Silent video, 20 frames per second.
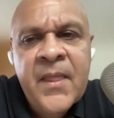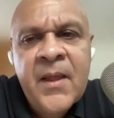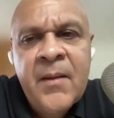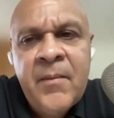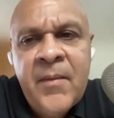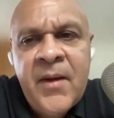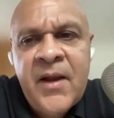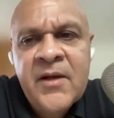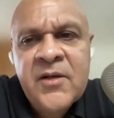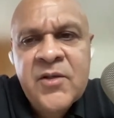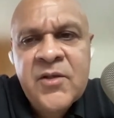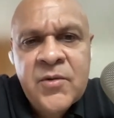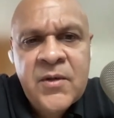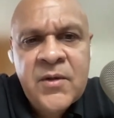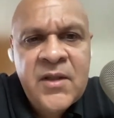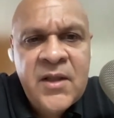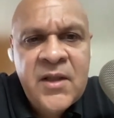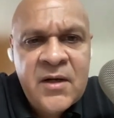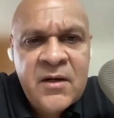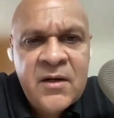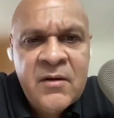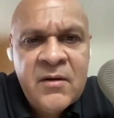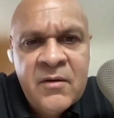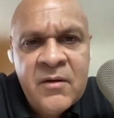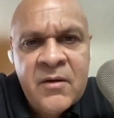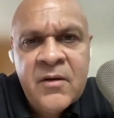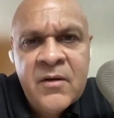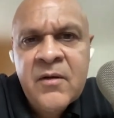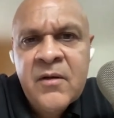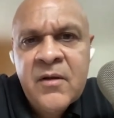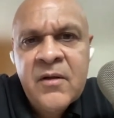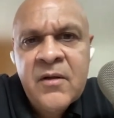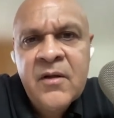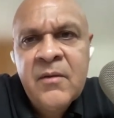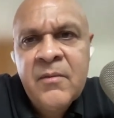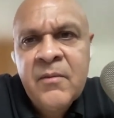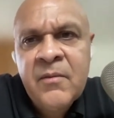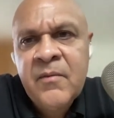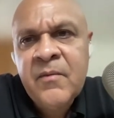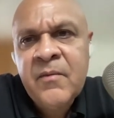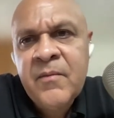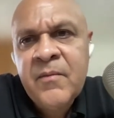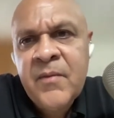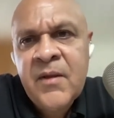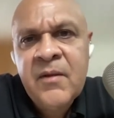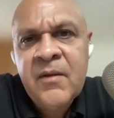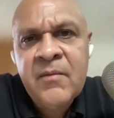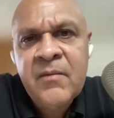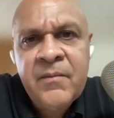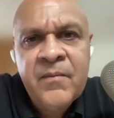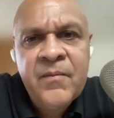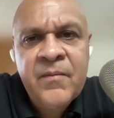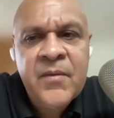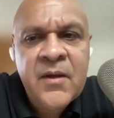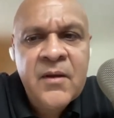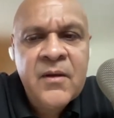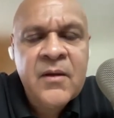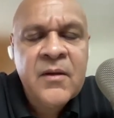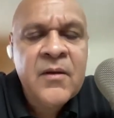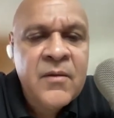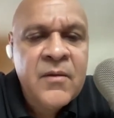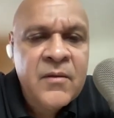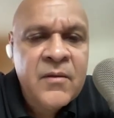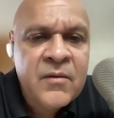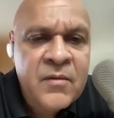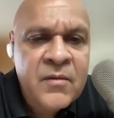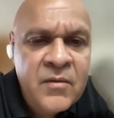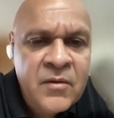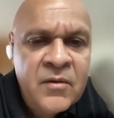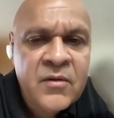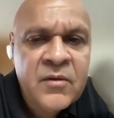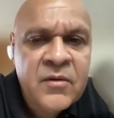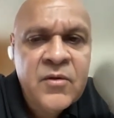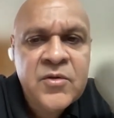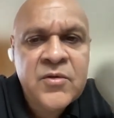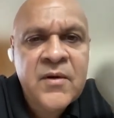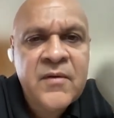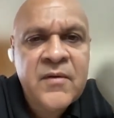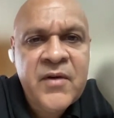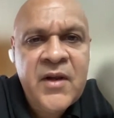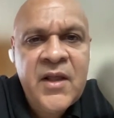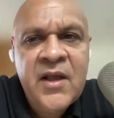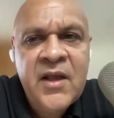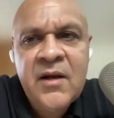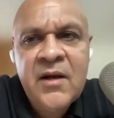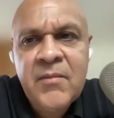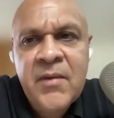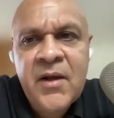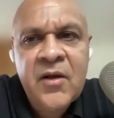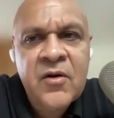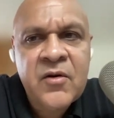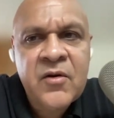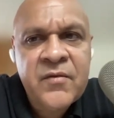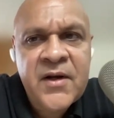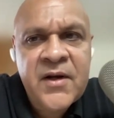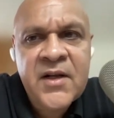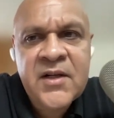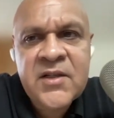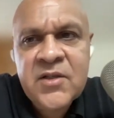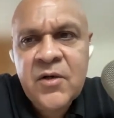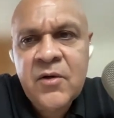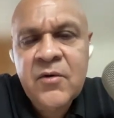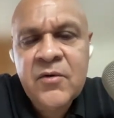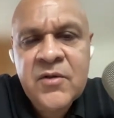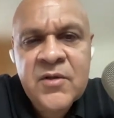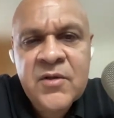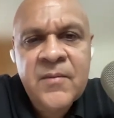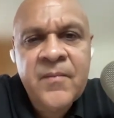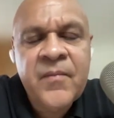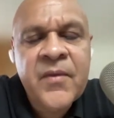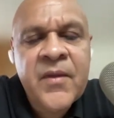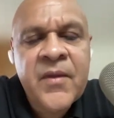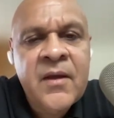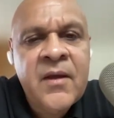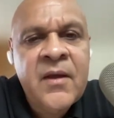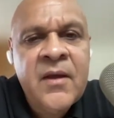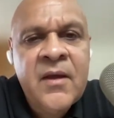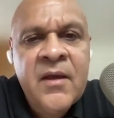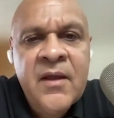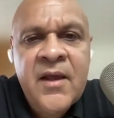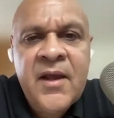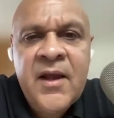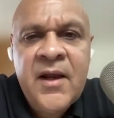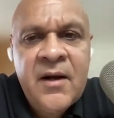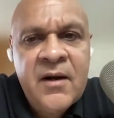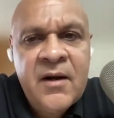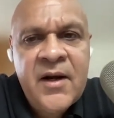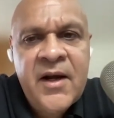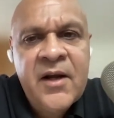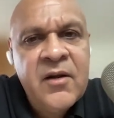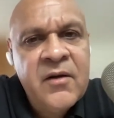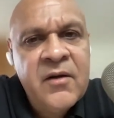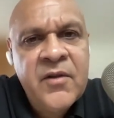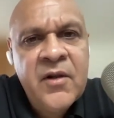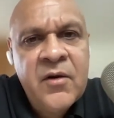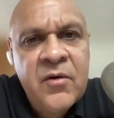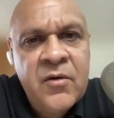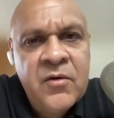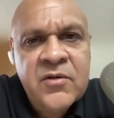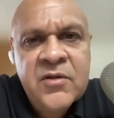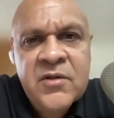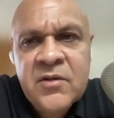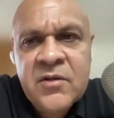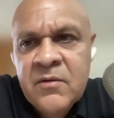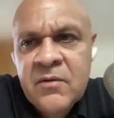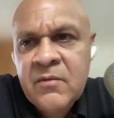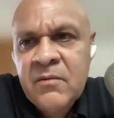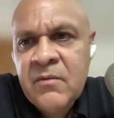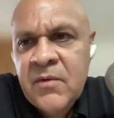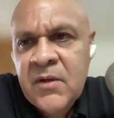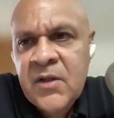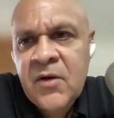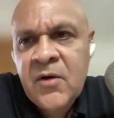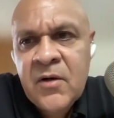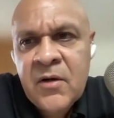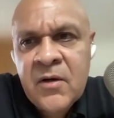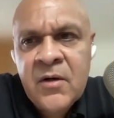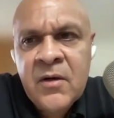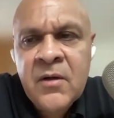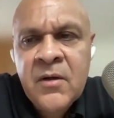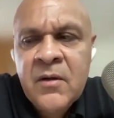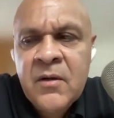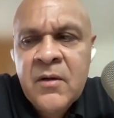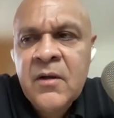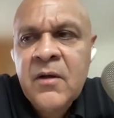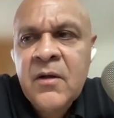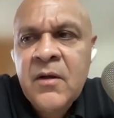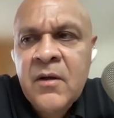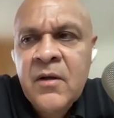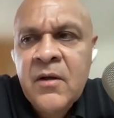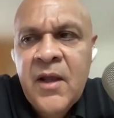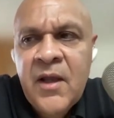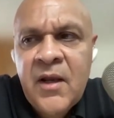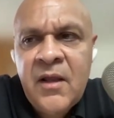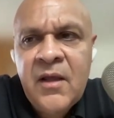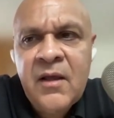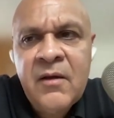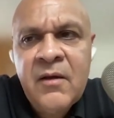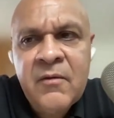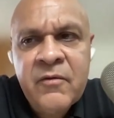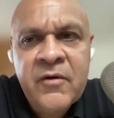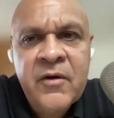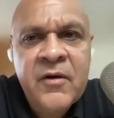made sure that uh, the, uh, those who have taken microfinance loans can write off the loans without any